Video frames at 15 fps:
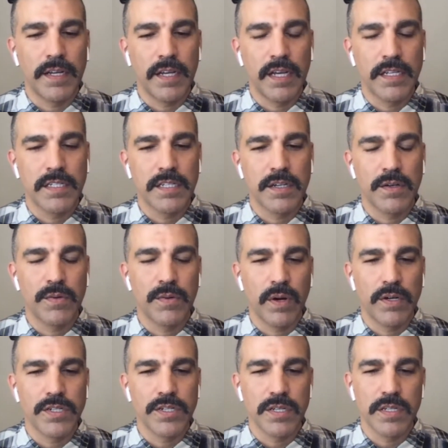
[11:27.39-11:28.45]
into,
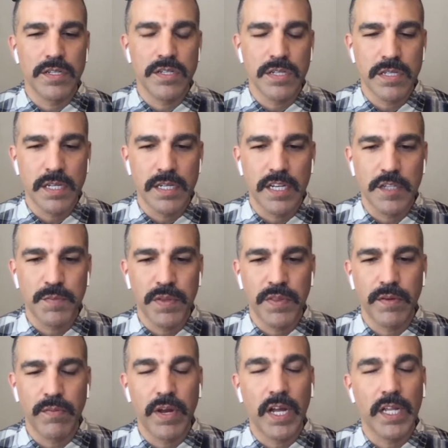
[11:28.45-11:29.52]
or I should say dust, but
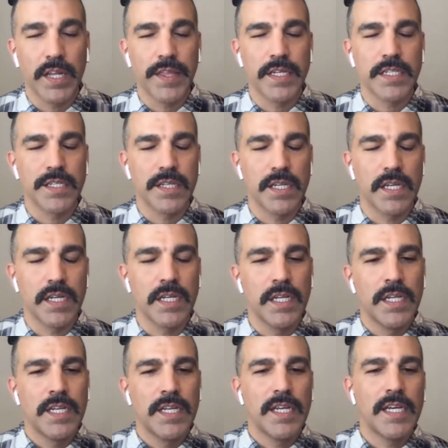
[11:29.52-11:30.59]
the regolith into
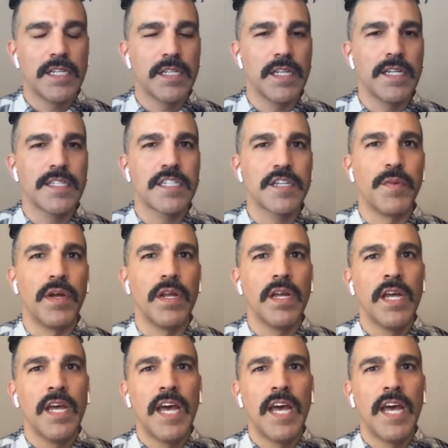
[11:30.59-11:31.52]
the instrument.